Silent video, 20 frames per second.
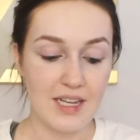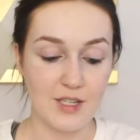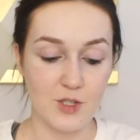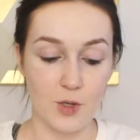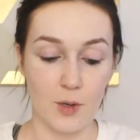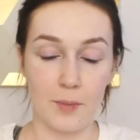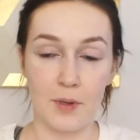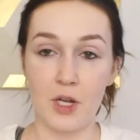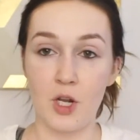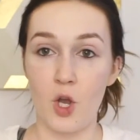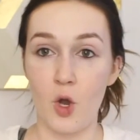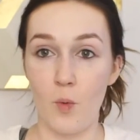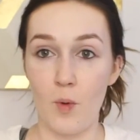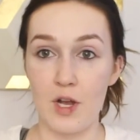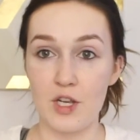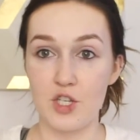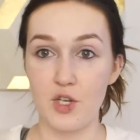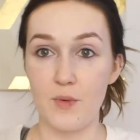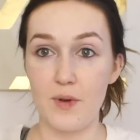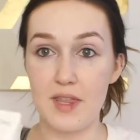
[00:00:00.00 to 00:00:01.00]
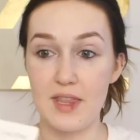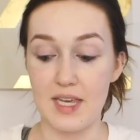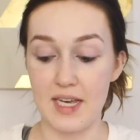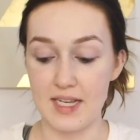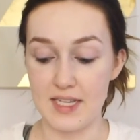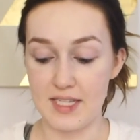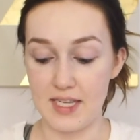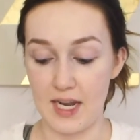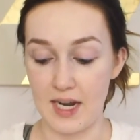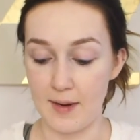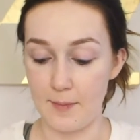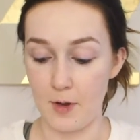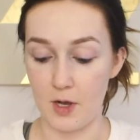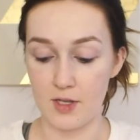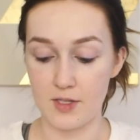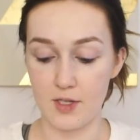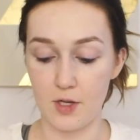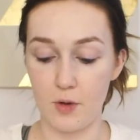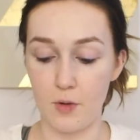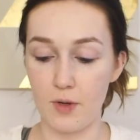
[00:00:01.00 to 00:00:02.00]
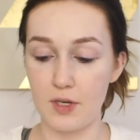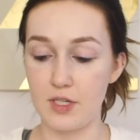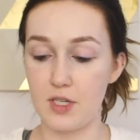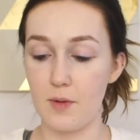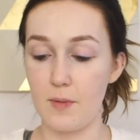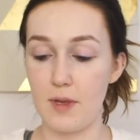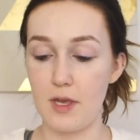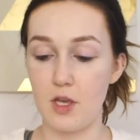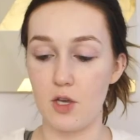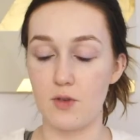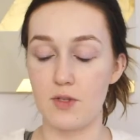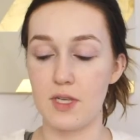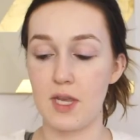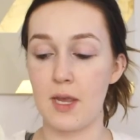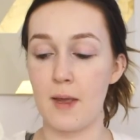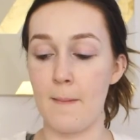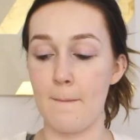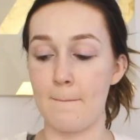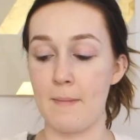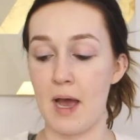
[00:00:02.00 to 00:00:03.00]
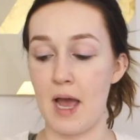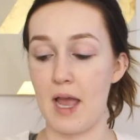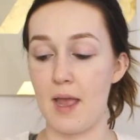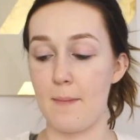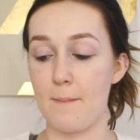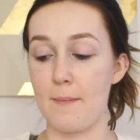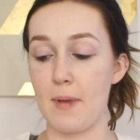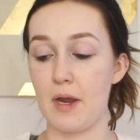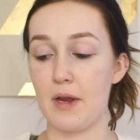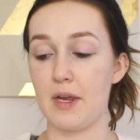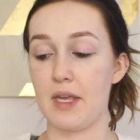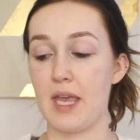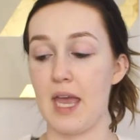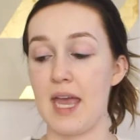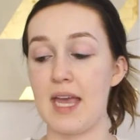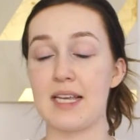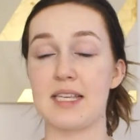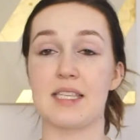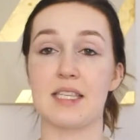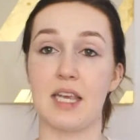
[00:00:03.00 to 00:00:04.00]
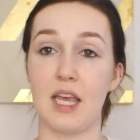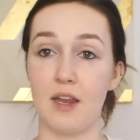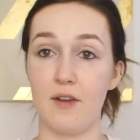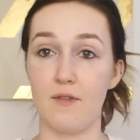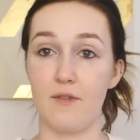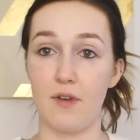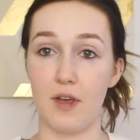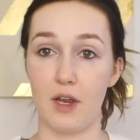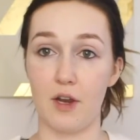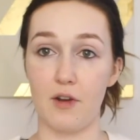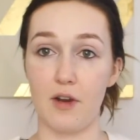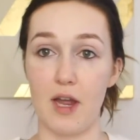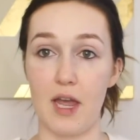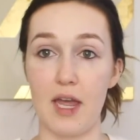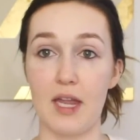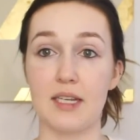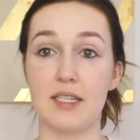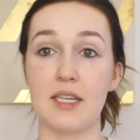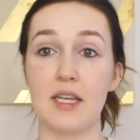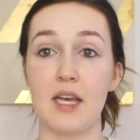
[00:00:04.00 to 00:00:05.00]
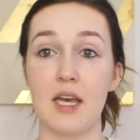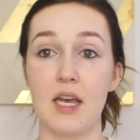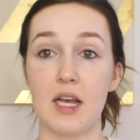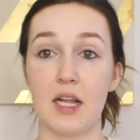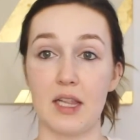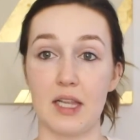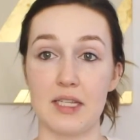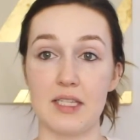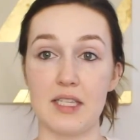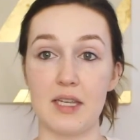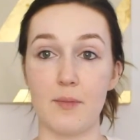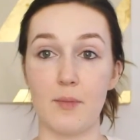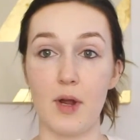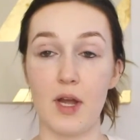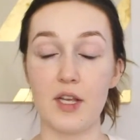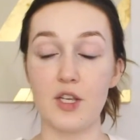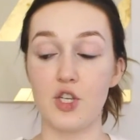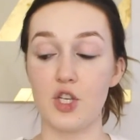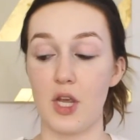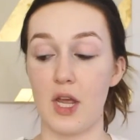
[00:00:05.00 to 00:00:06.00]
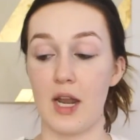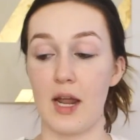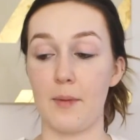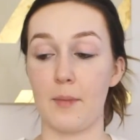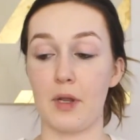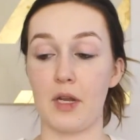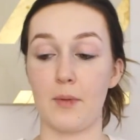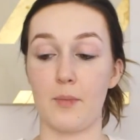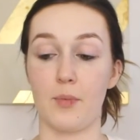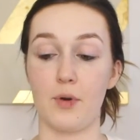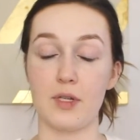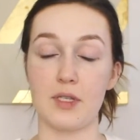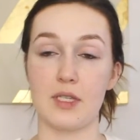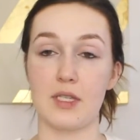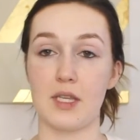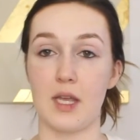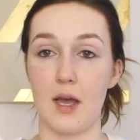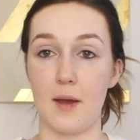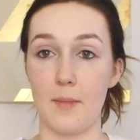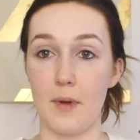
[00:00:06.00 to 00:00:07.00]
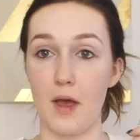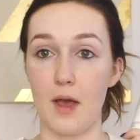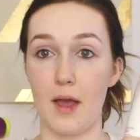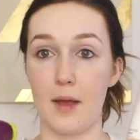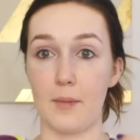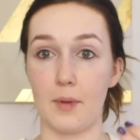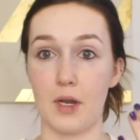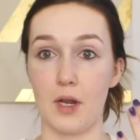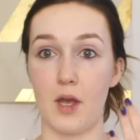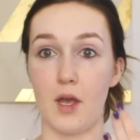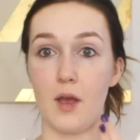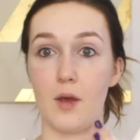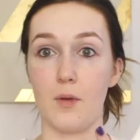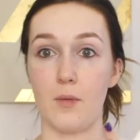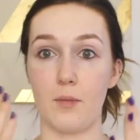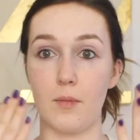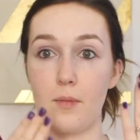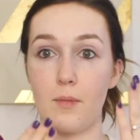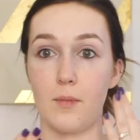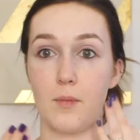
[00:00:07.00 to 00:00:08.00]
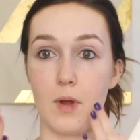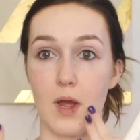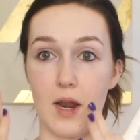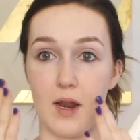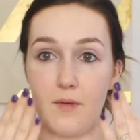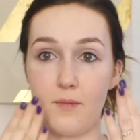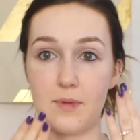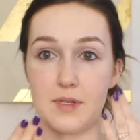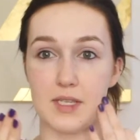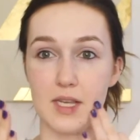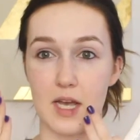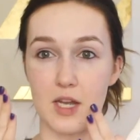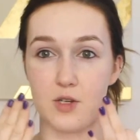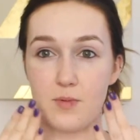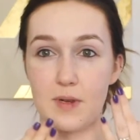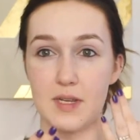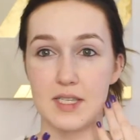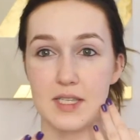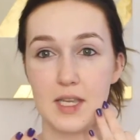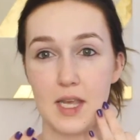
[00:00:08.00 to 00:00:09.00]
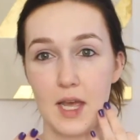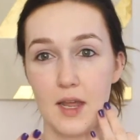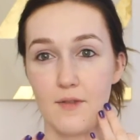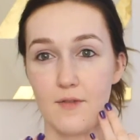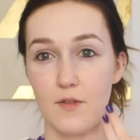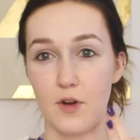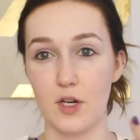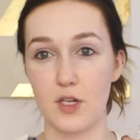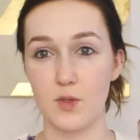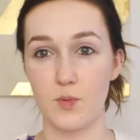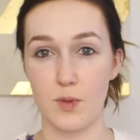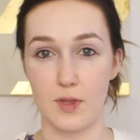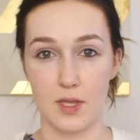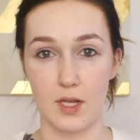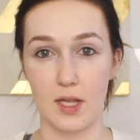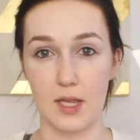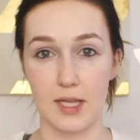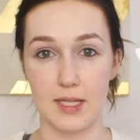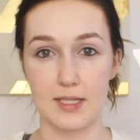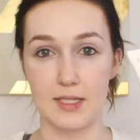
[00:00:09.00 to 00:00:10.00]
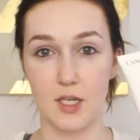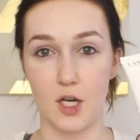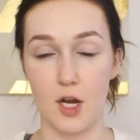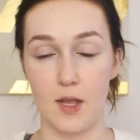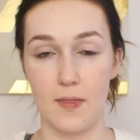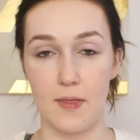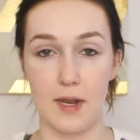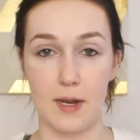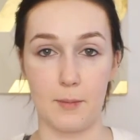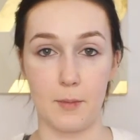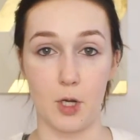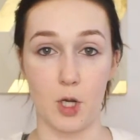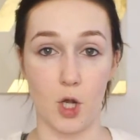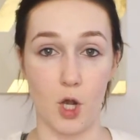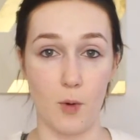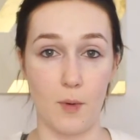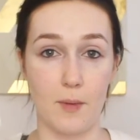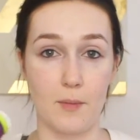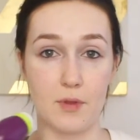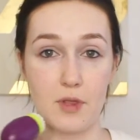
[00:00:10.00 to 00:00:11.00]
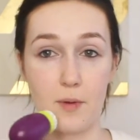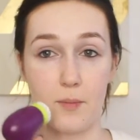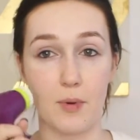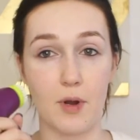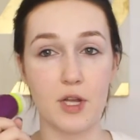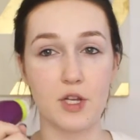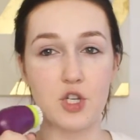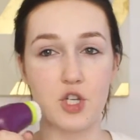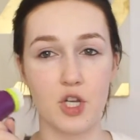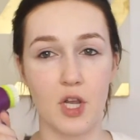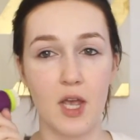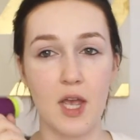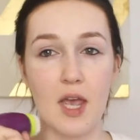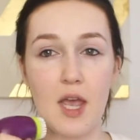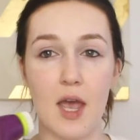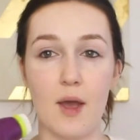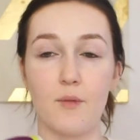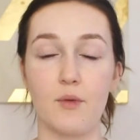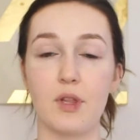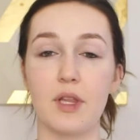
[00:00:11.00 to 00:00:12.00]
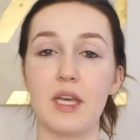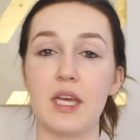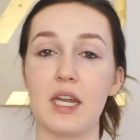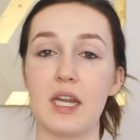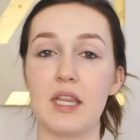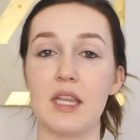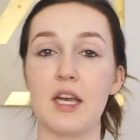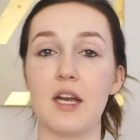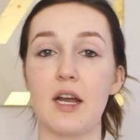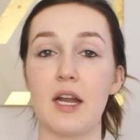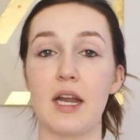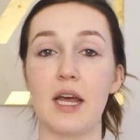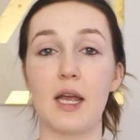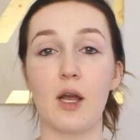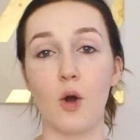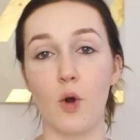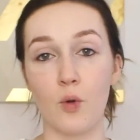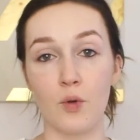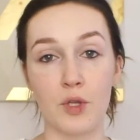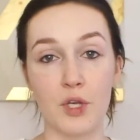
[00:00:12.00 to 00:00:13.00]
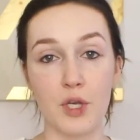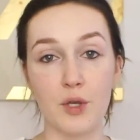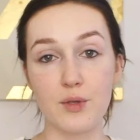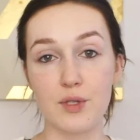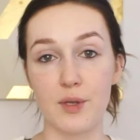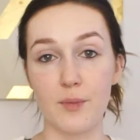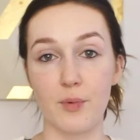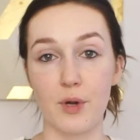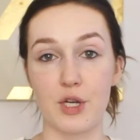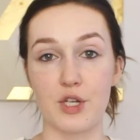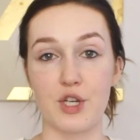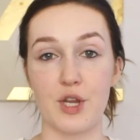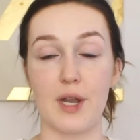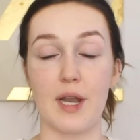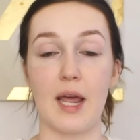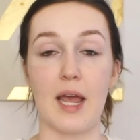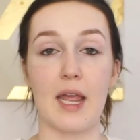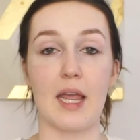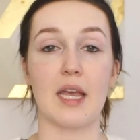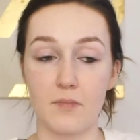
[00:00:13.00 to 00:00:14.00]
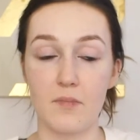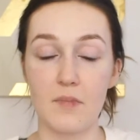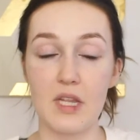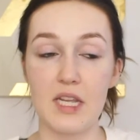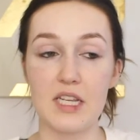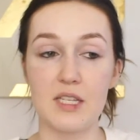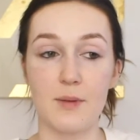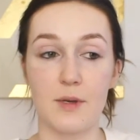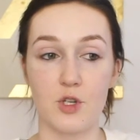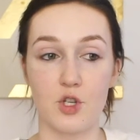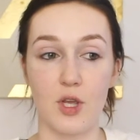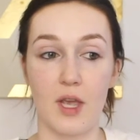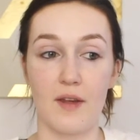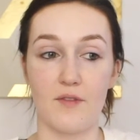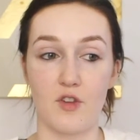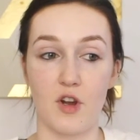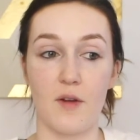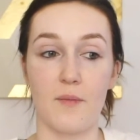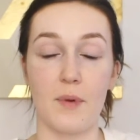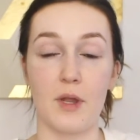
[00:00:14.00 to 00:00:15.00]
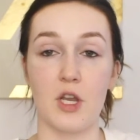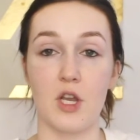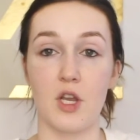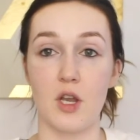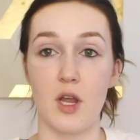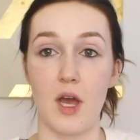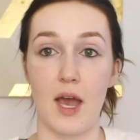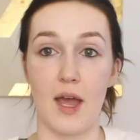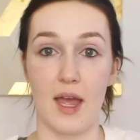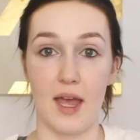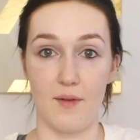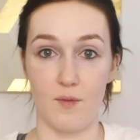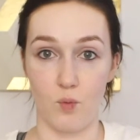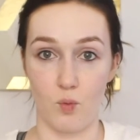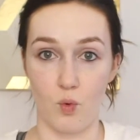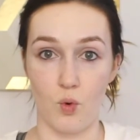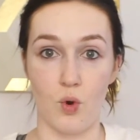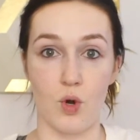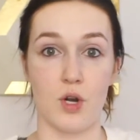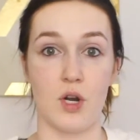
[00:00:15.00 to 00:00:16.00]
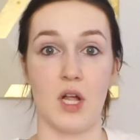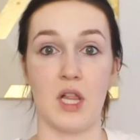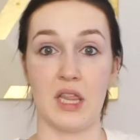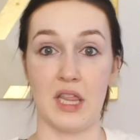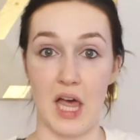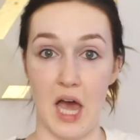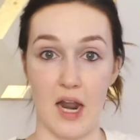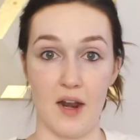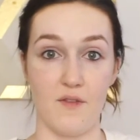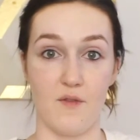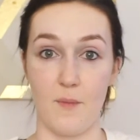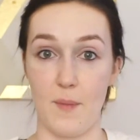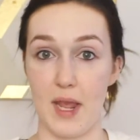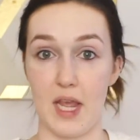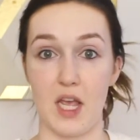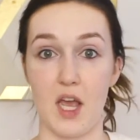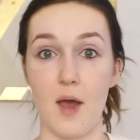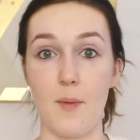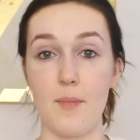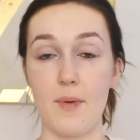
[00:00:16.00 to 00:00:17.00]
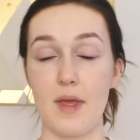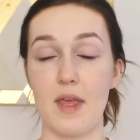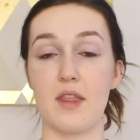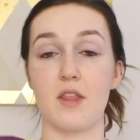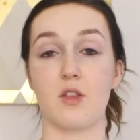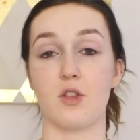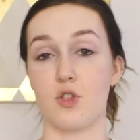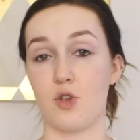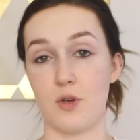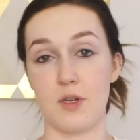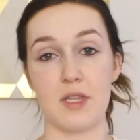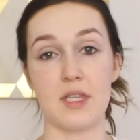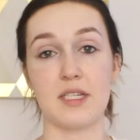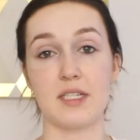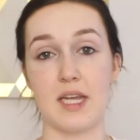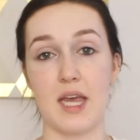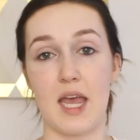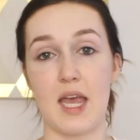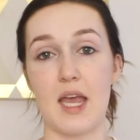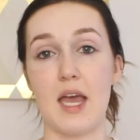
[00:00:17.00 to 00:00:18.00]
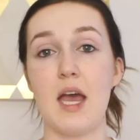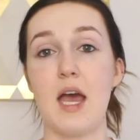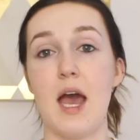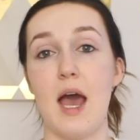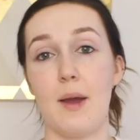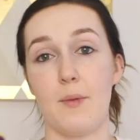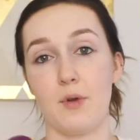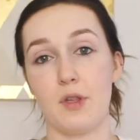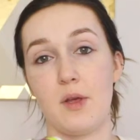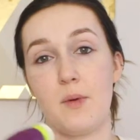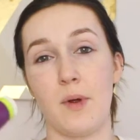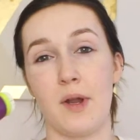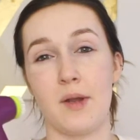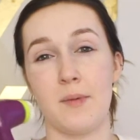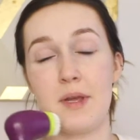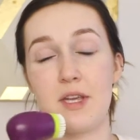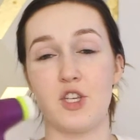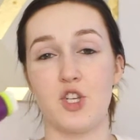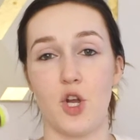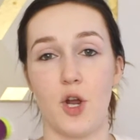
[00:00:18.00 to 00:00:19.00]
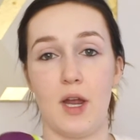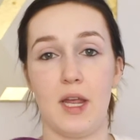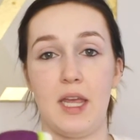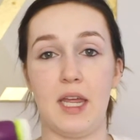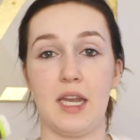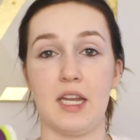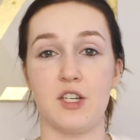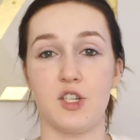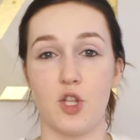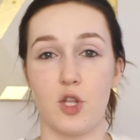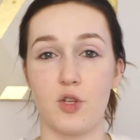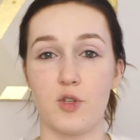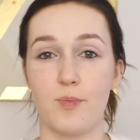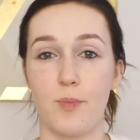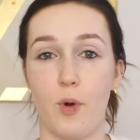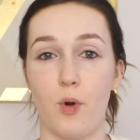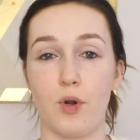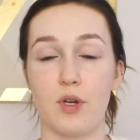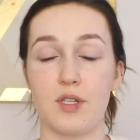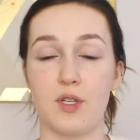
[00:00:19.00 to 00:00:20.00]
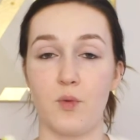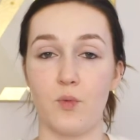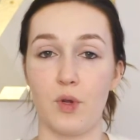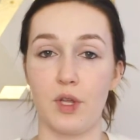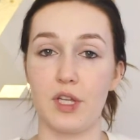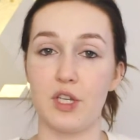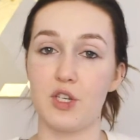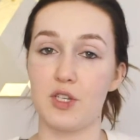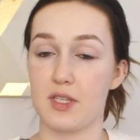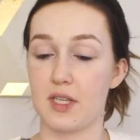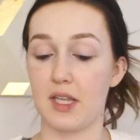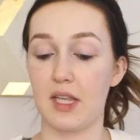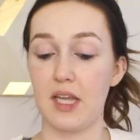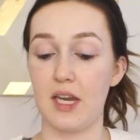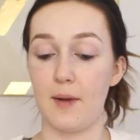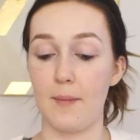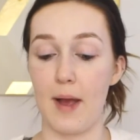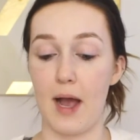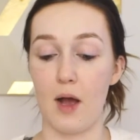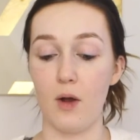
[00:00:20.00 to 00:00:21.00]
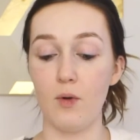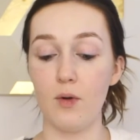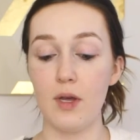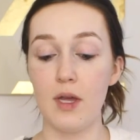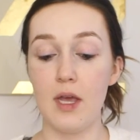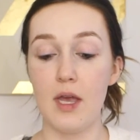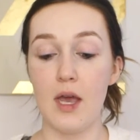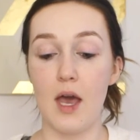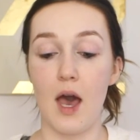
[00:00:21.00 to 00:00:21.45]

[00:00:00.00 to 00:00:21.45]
So I'm going to go wash it with this, and I'm also going to be using my Mary Kay Skinvigorate cleansing brush, and I'm going to kind of massage my skin first with the cleanser, and then I'm going to go in with the brush and really get in there. And I only use the brush at night, especially after I have worn a lot of makeup during the day. Really want to make sure I get into those pores and really just clean them out.